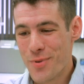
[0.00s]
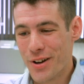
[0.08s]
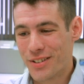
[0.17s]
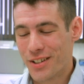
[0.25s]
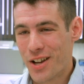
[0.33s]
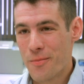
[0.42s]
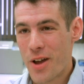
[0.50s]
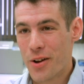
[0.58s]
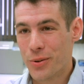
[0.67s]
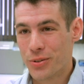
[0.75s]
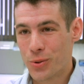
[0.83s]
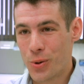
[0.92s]
But to come
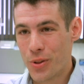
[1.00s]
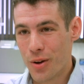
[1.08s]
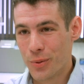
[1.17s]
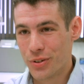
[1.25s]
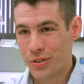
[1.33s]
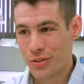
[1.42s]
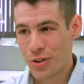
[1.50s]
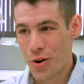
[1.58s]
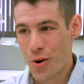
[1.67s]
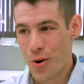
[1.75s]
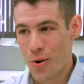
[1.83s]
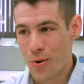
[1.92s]
down to a school that was
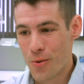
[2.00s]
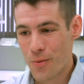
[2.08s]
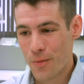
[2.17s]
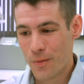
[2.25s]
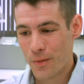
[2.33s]
so